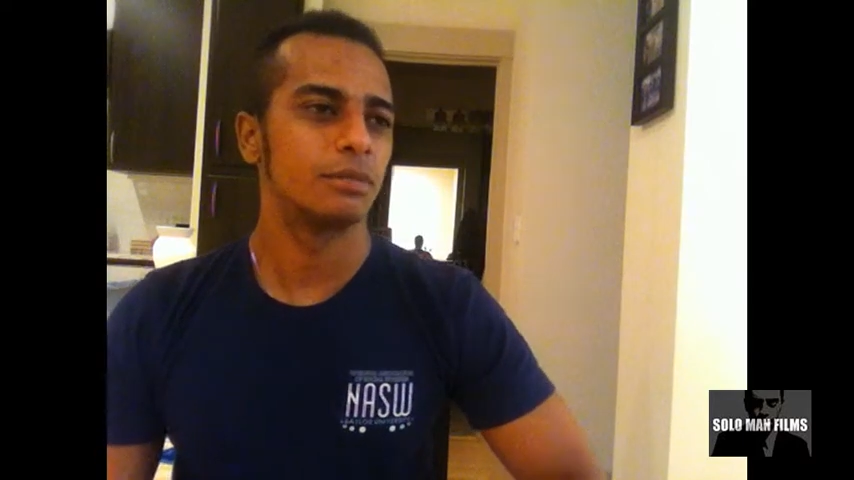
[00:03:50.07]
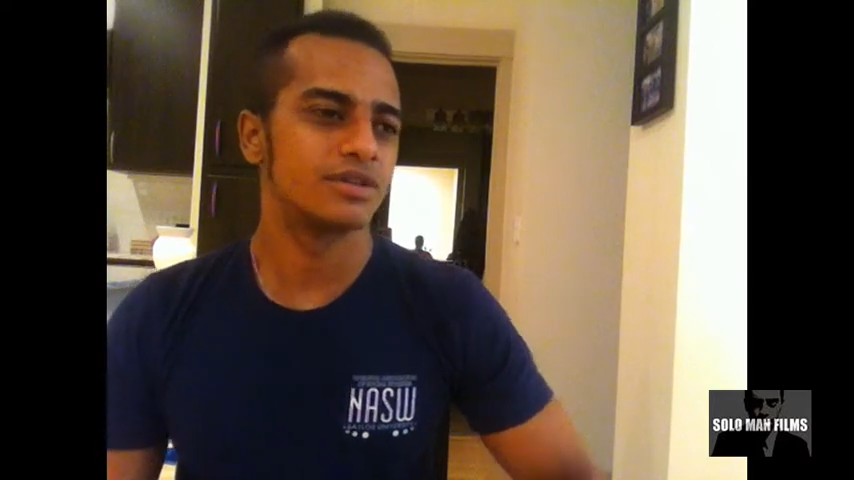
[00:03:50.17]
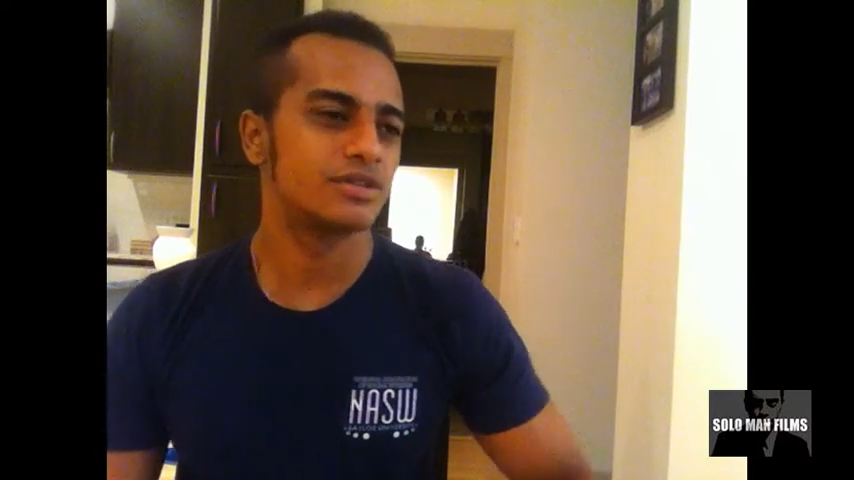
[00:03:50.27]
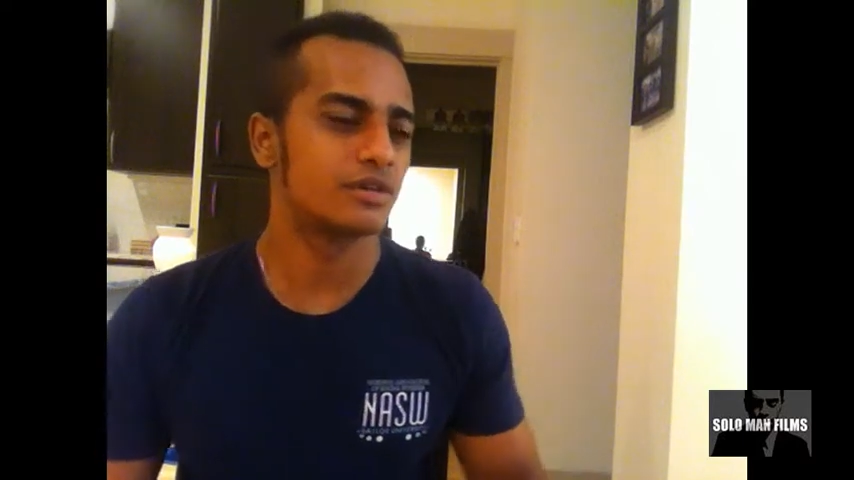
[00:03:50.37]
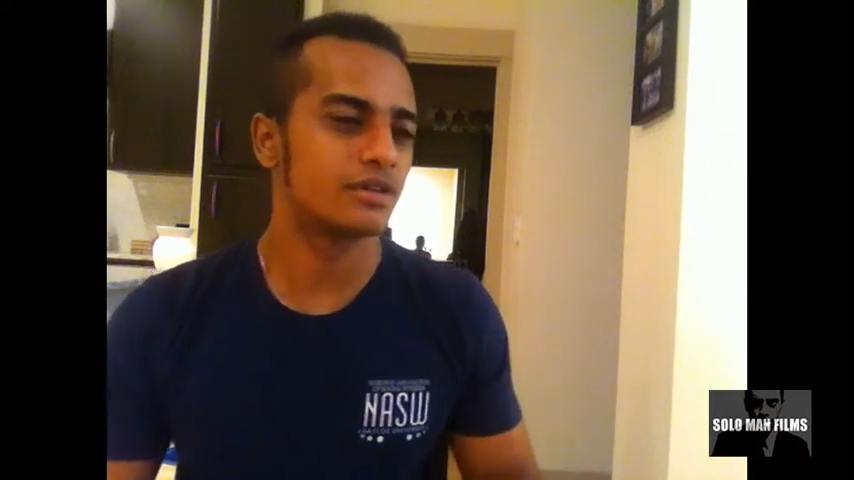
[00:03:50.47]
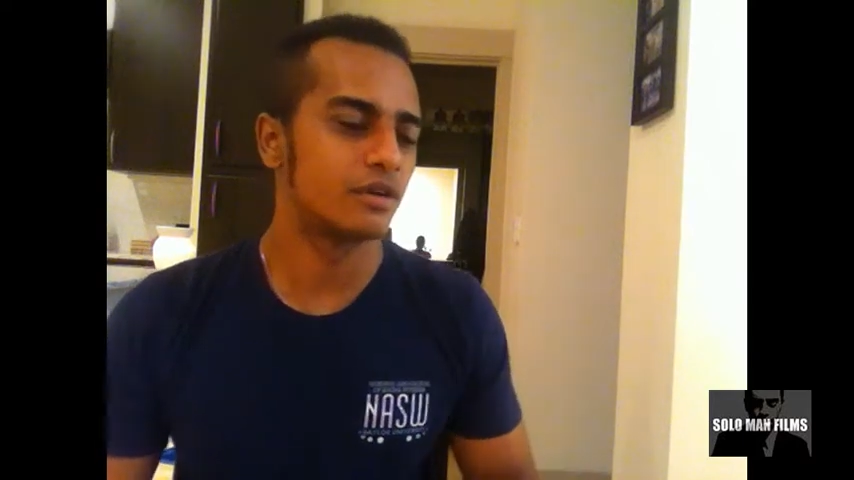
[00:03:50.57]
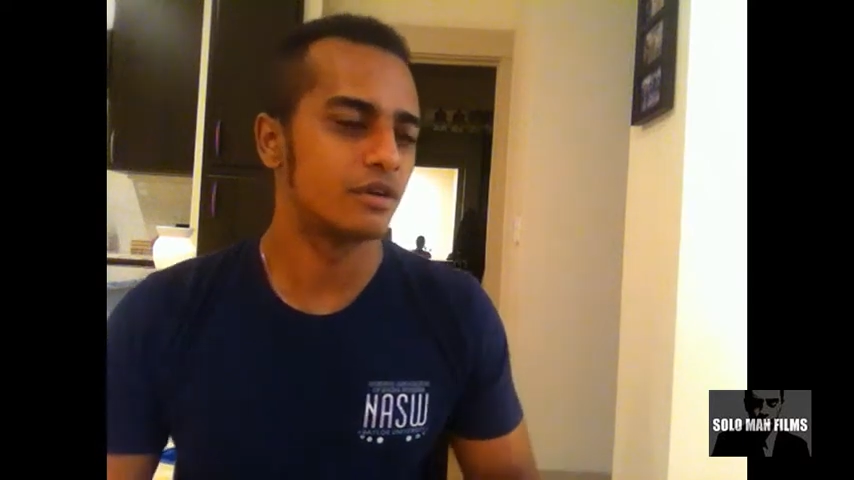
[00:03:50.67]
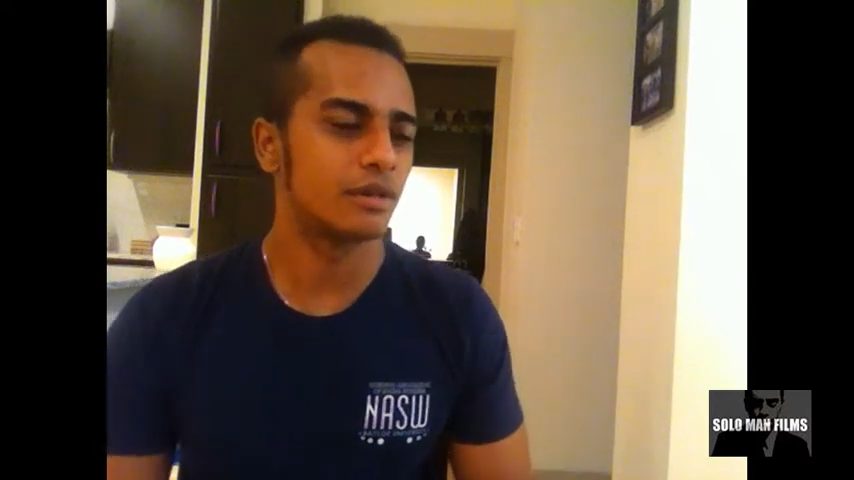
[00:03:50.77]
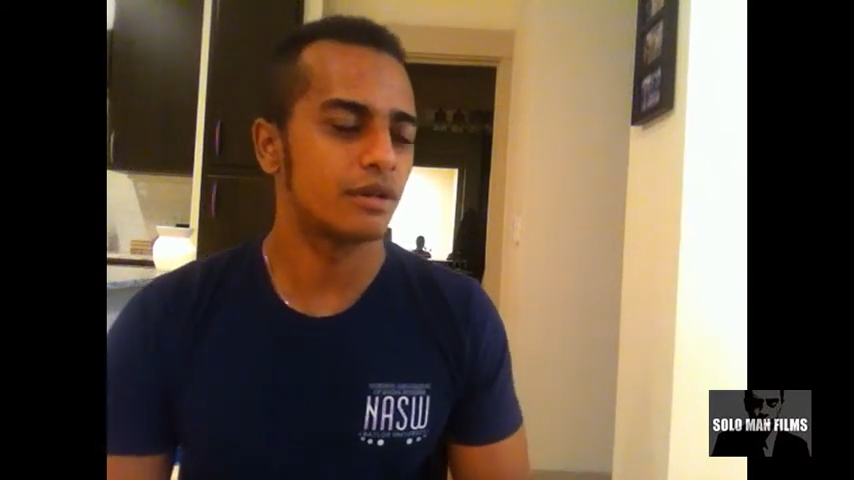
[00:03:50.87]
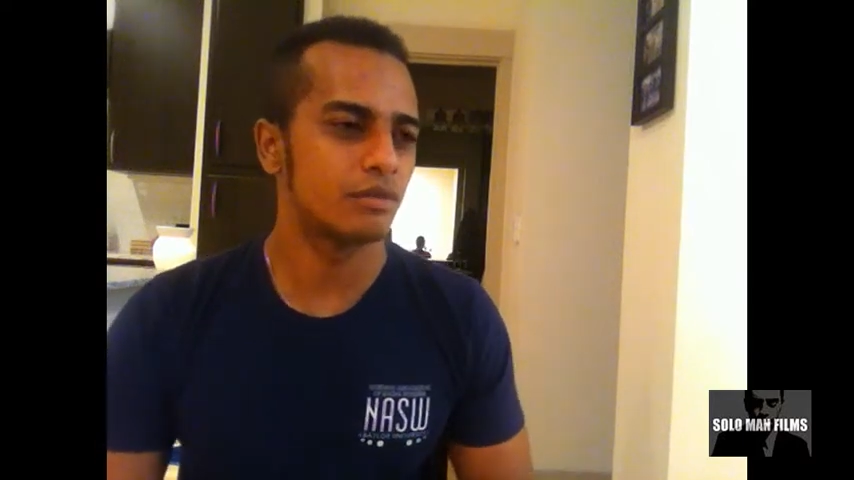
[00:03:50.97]
because
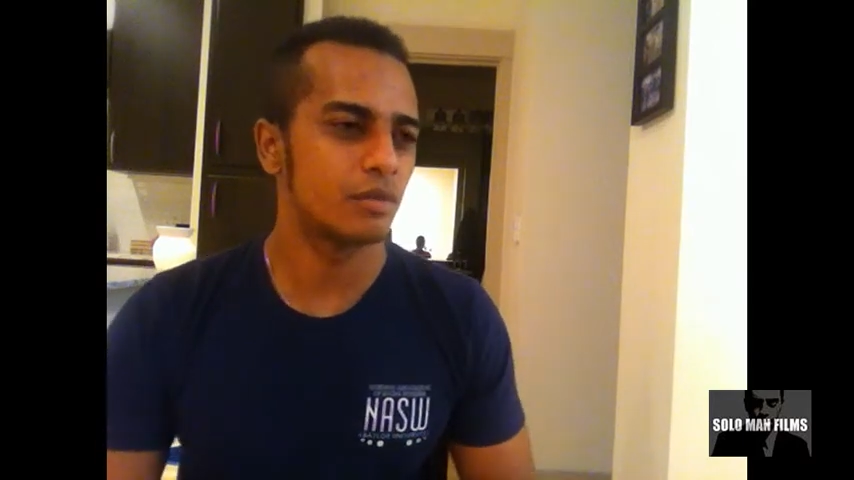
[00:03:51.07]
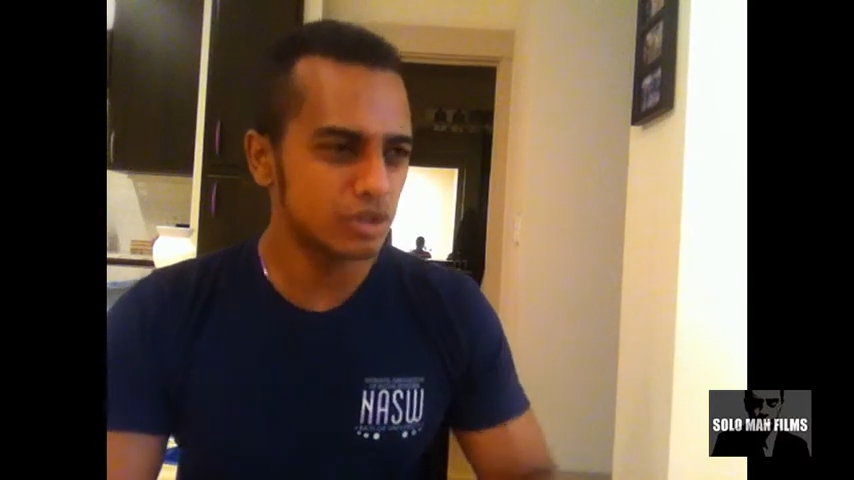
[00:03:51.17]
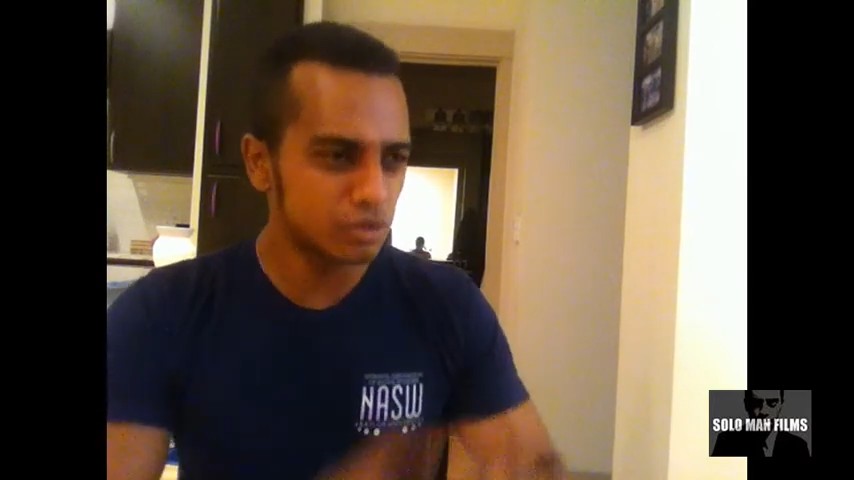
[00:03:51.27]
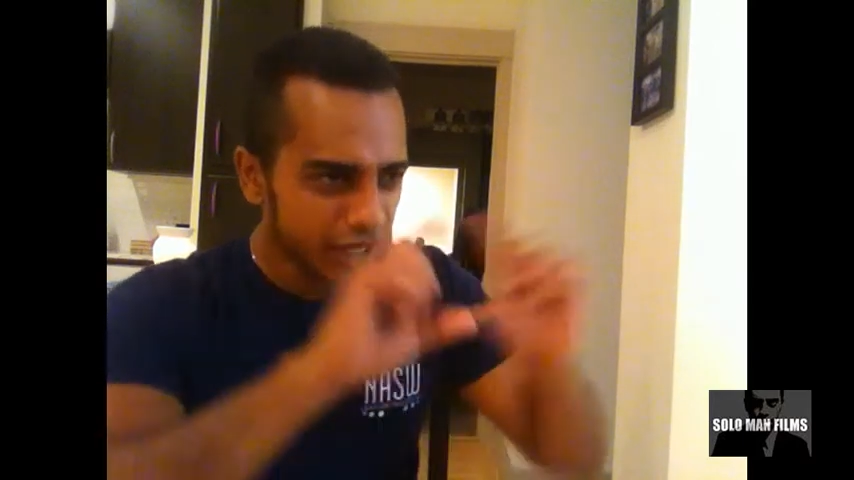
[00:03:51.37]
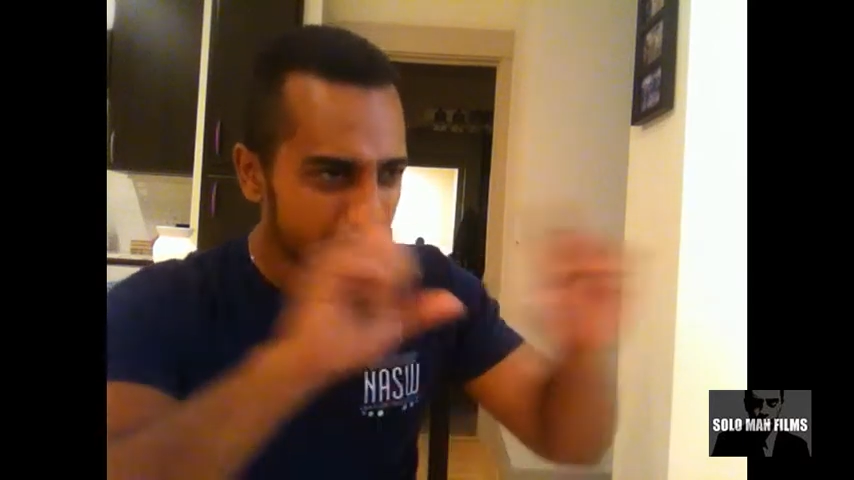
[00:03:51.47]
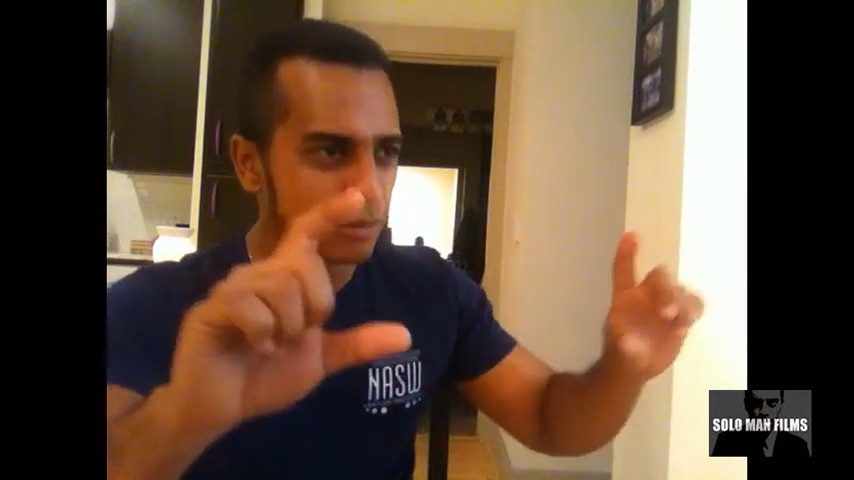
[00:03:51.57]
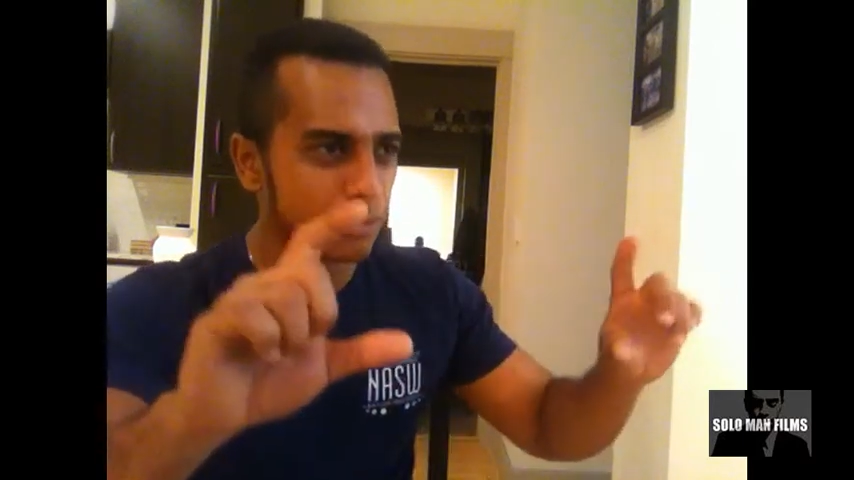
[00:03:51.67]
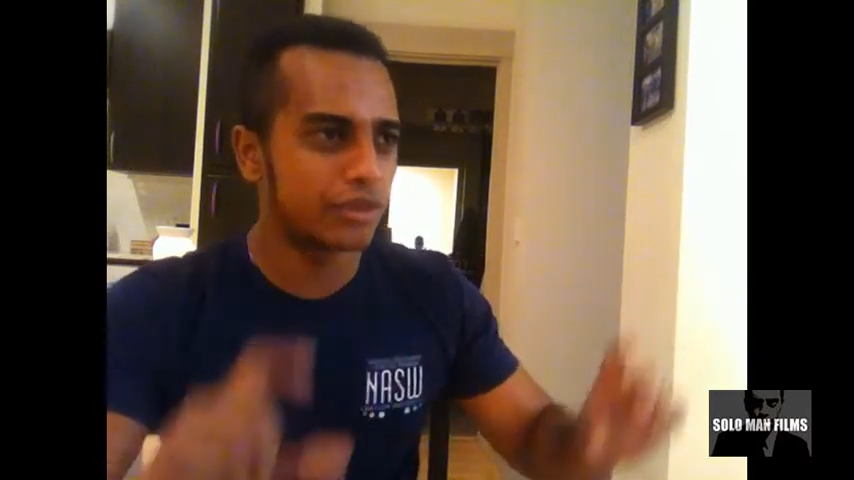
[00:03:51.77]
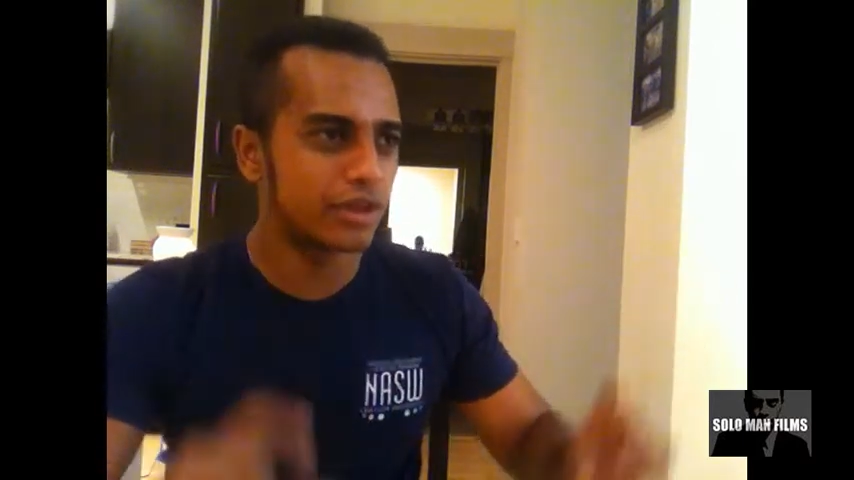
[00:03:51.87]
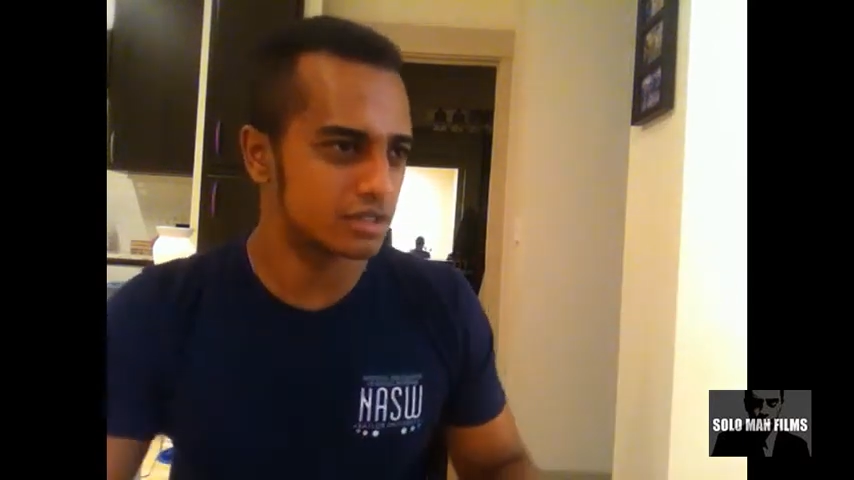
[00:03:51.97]
when you
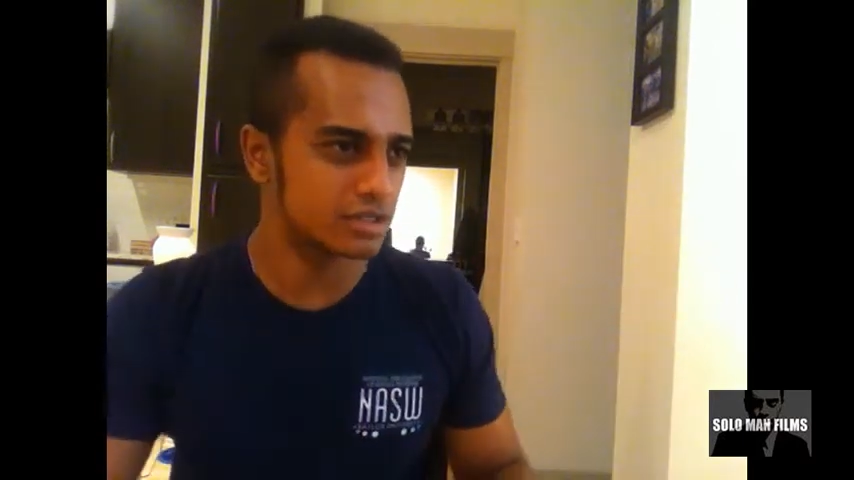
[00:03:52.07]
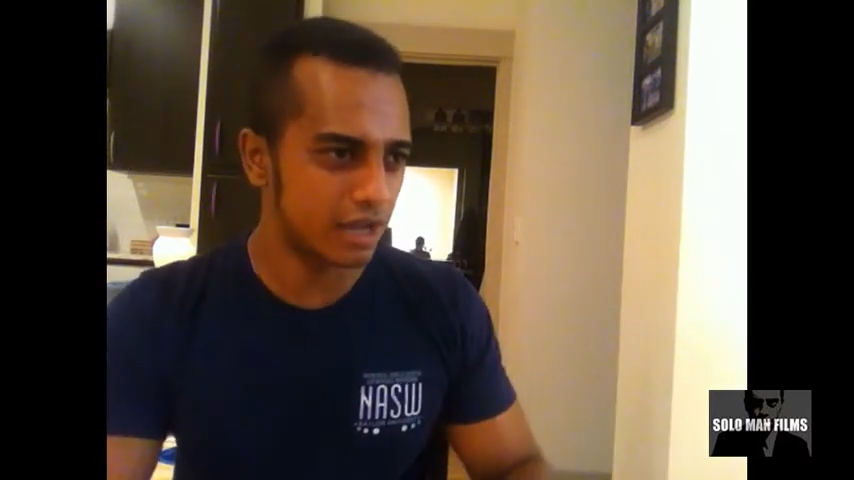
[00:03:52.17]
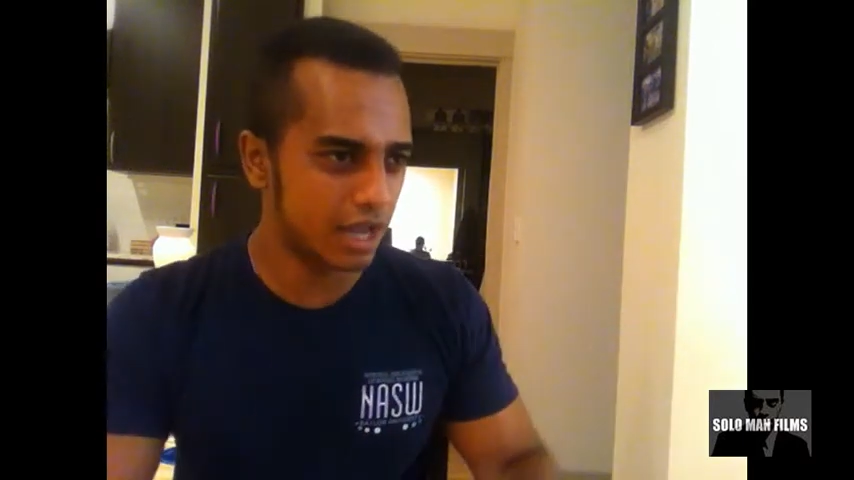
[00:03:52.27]
label things,